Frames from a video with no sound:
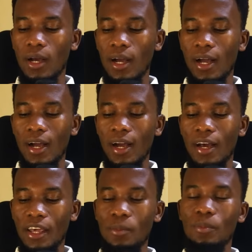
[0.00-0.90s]
uh,
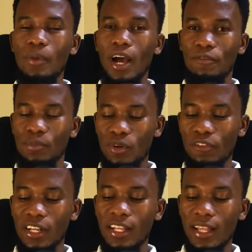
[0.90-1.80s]
him have
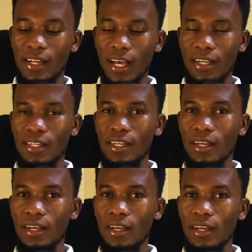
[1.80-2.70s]
provided the land,
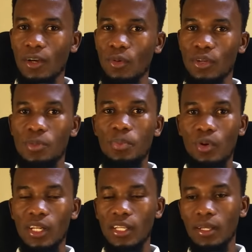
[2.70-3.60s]
which is
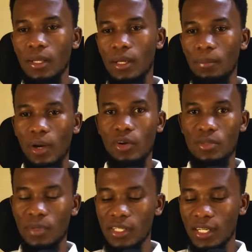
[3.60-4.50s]
purely Maro's
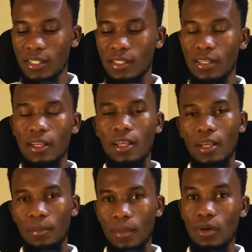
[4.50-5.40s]
business,
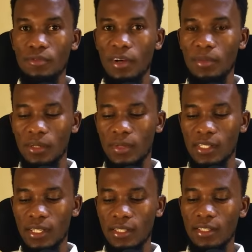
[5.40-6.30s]
Maro's family
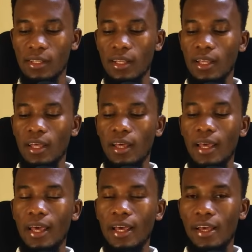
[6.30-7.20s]
business,
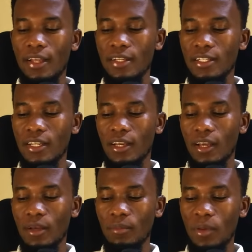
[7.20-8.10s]
and
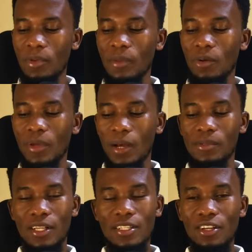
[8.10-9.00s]
maybe Maro becomes
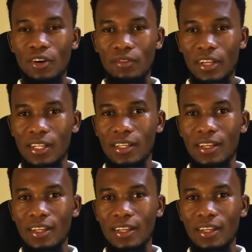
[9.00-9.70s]
the C E O of it,